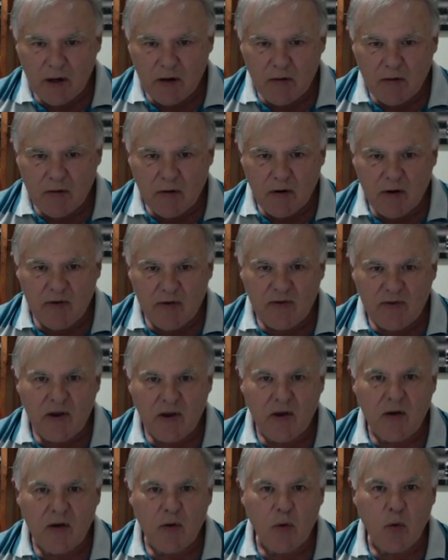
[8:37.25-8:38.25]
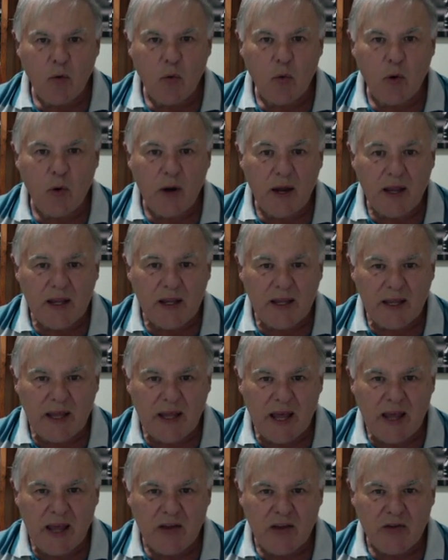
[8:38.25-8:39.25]
Right? So really,
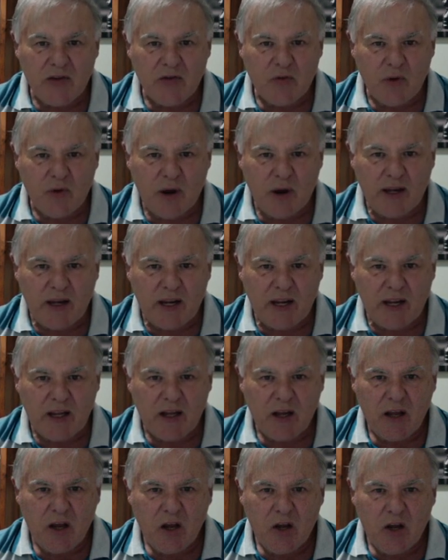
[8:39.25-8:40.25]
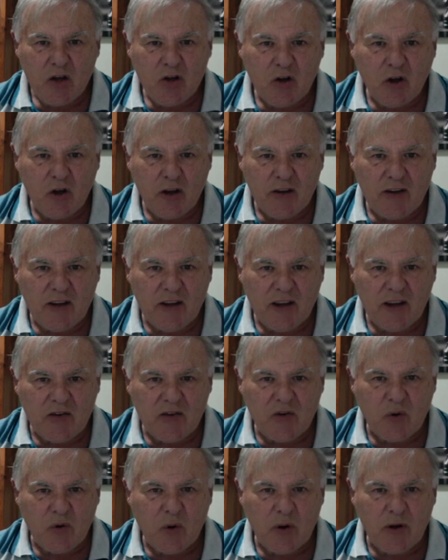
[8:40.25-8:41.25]
and you're threatening knight takes
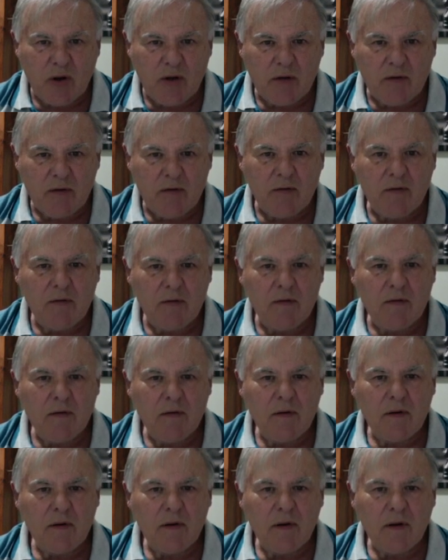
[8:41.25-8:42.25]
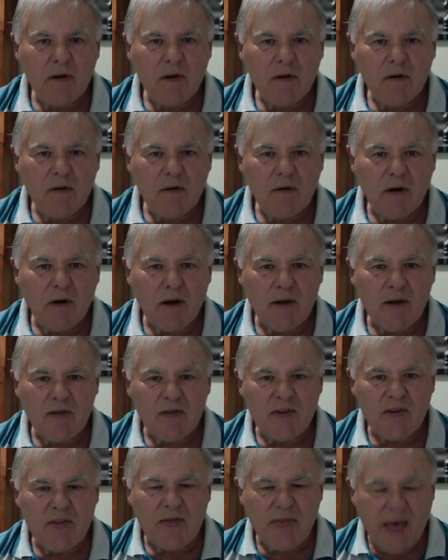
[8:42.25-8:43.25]
queen, right?
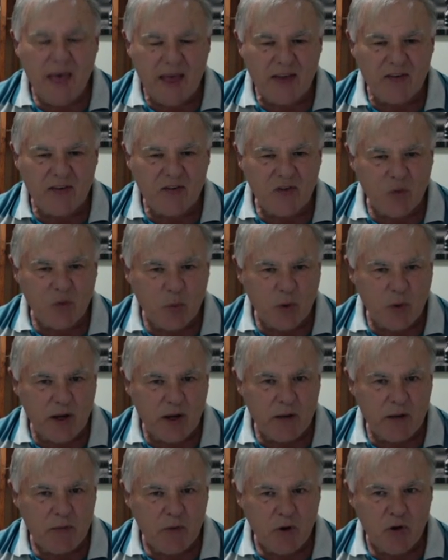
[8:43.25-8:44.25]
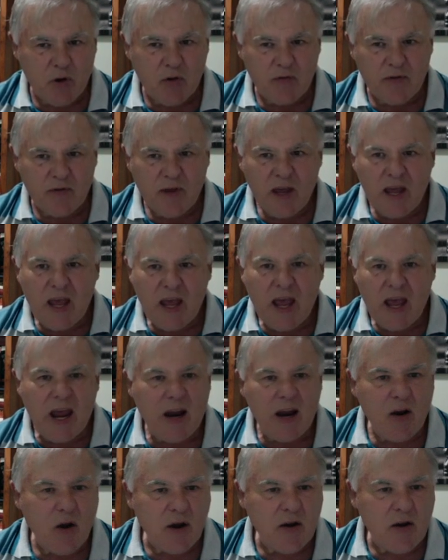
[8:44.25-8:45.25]
So that's the winning move. And
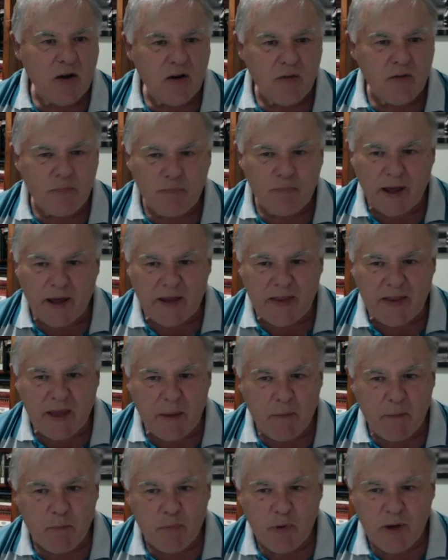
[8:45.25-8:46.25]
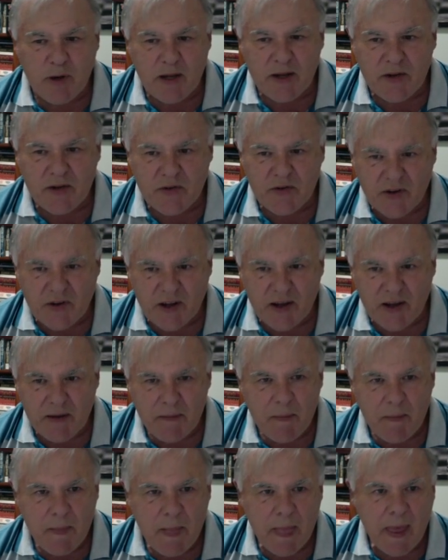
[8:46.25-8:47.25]
I could have played that brilliancy
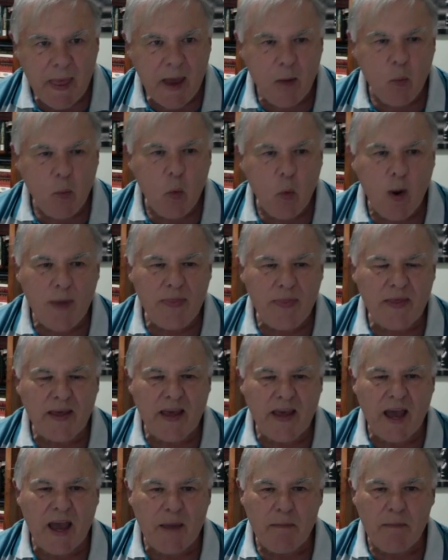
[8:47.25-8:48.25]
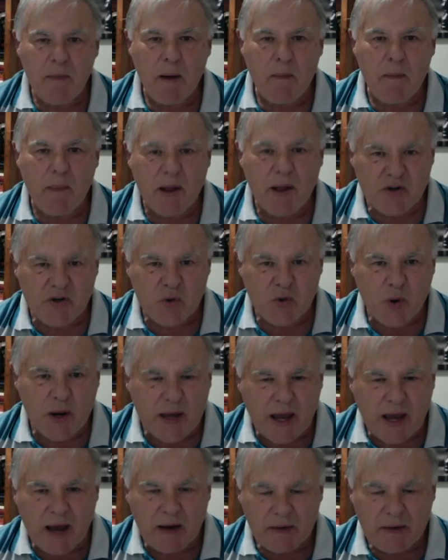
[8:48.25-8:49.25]
and won the game much quicker.